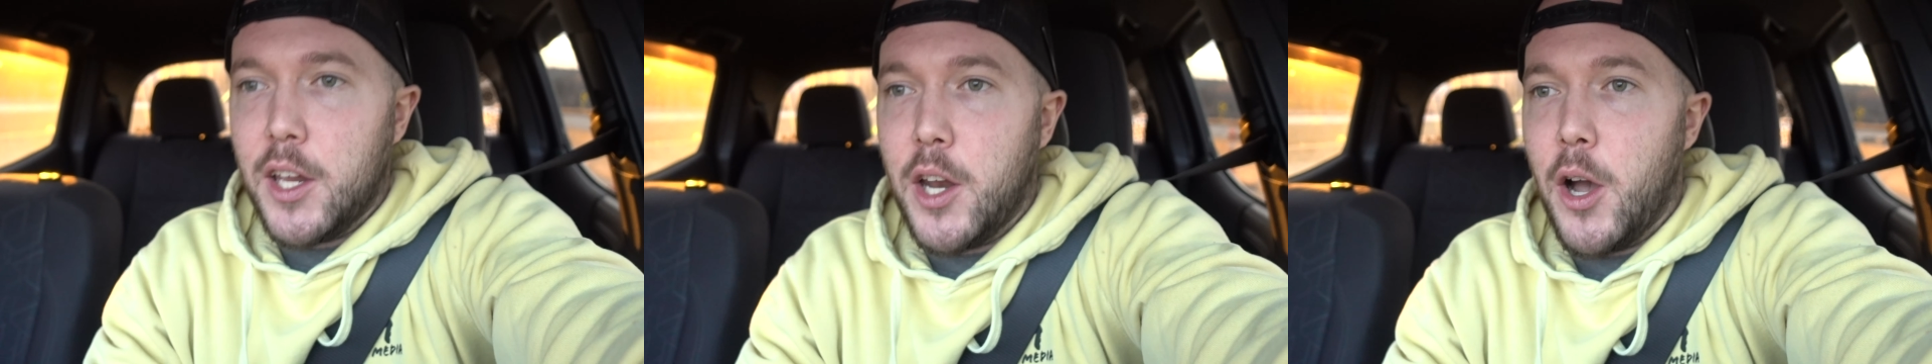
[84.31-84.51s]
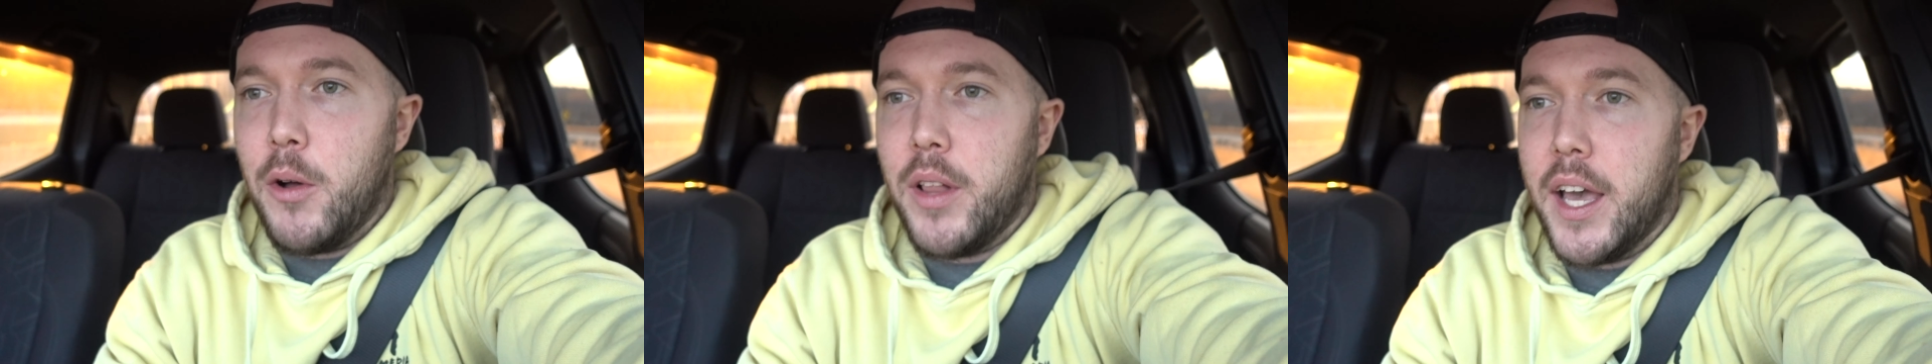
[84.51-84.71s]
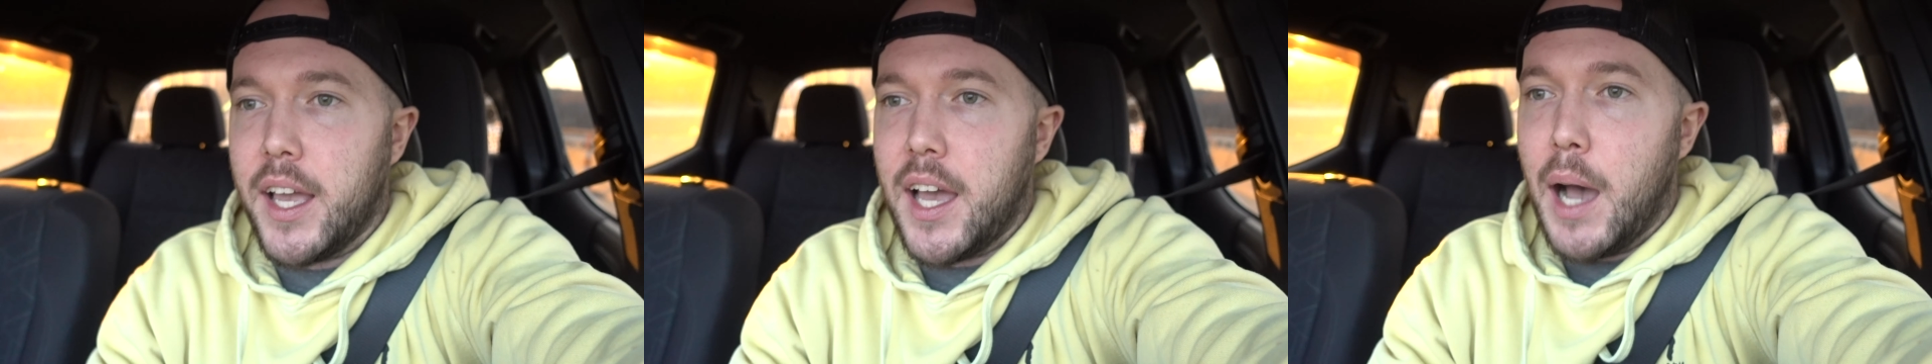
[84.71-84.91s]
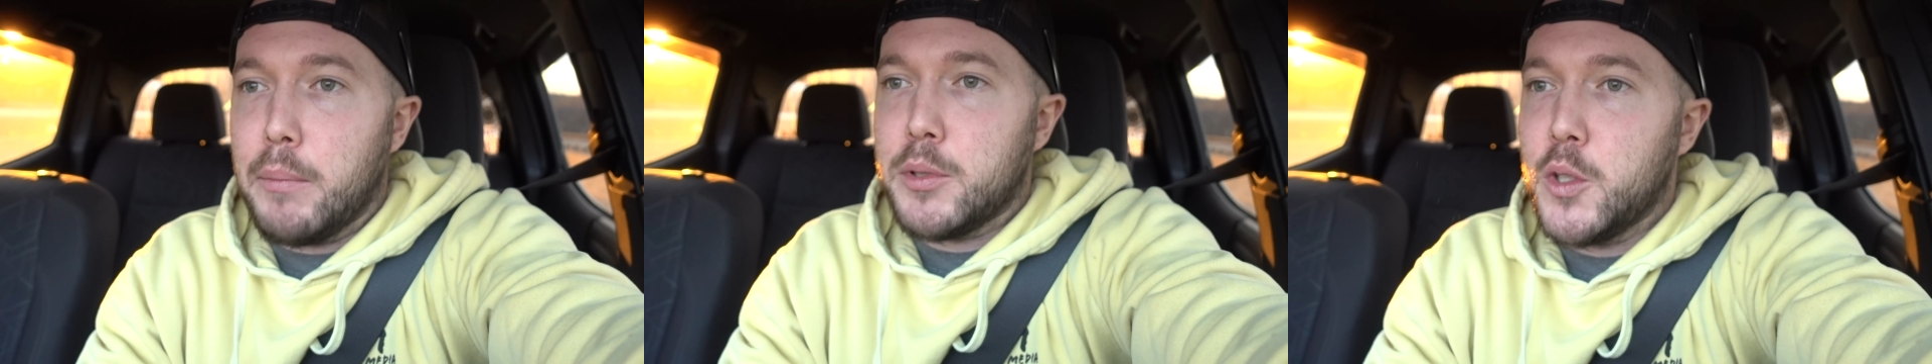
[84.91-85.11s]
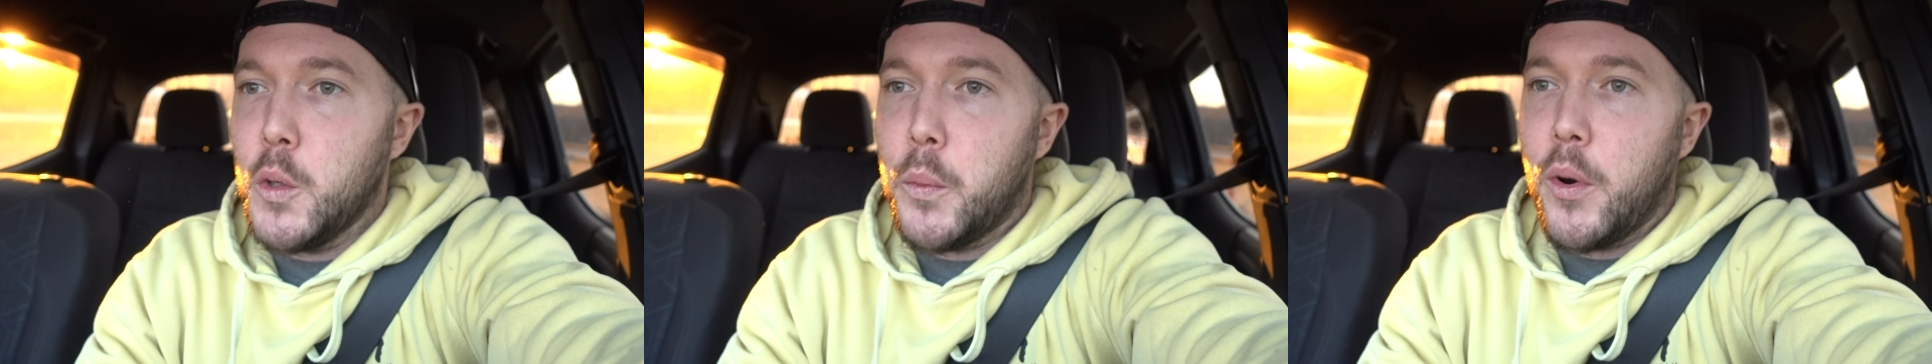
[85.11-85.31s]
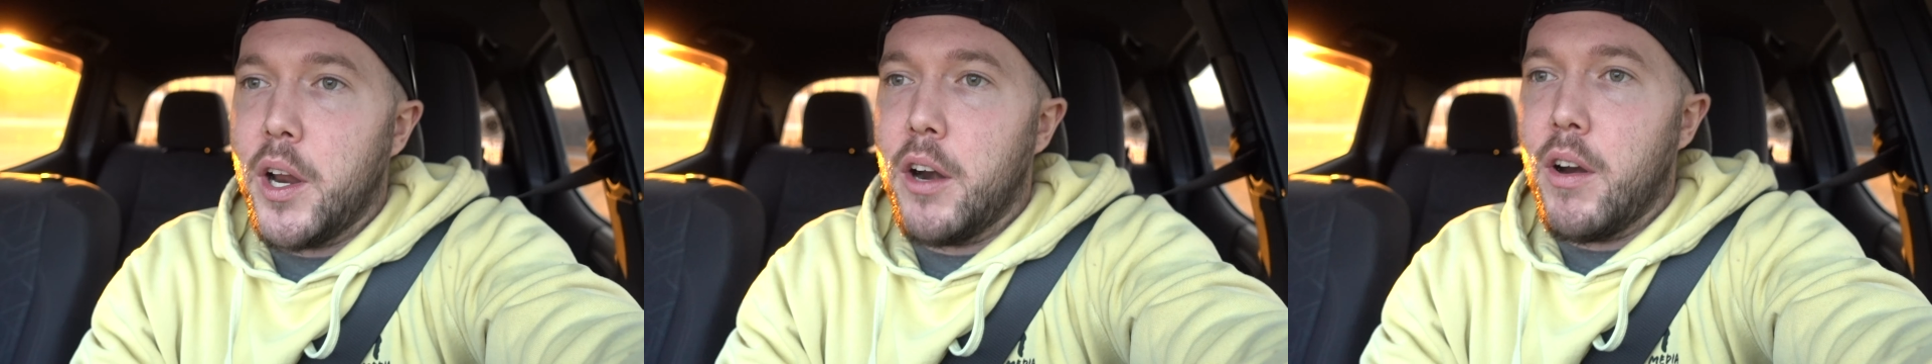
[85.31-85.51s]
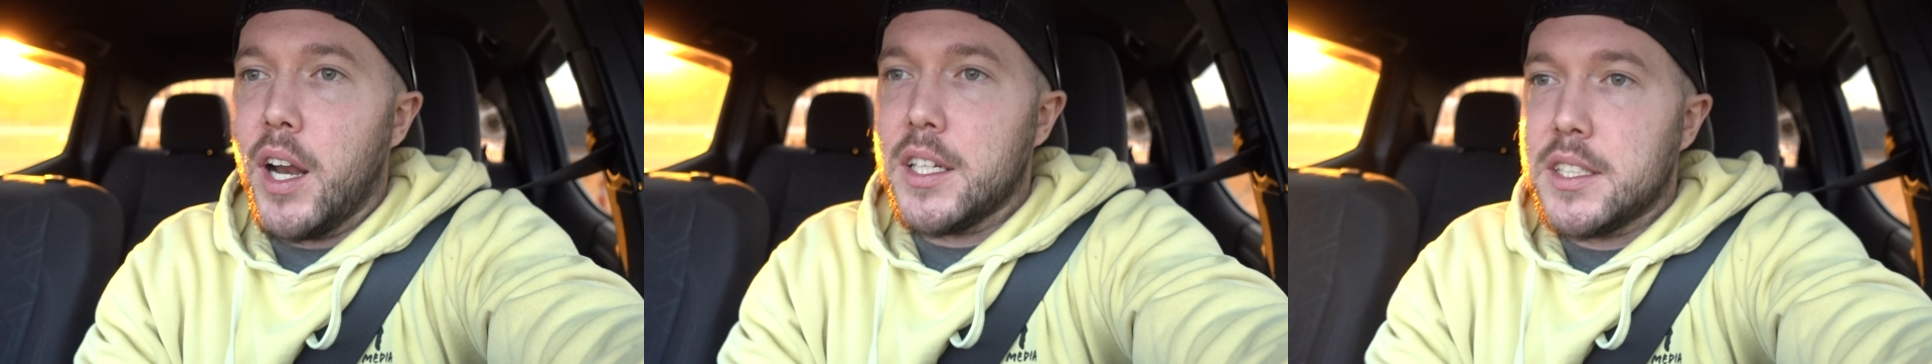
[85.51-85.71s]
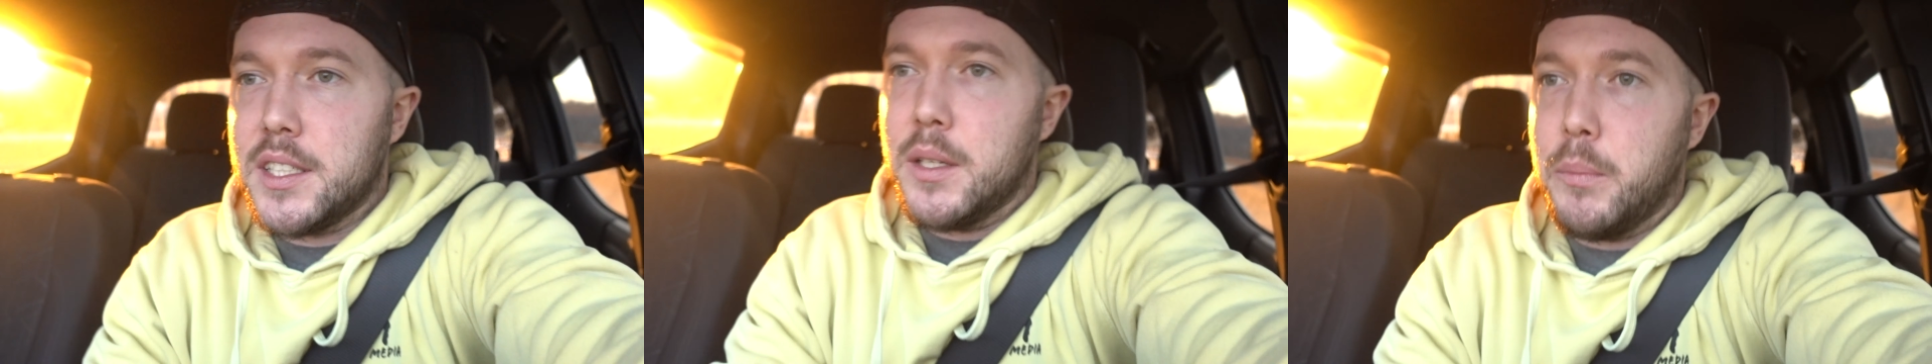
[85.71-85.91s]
you know, like, I'm super interested,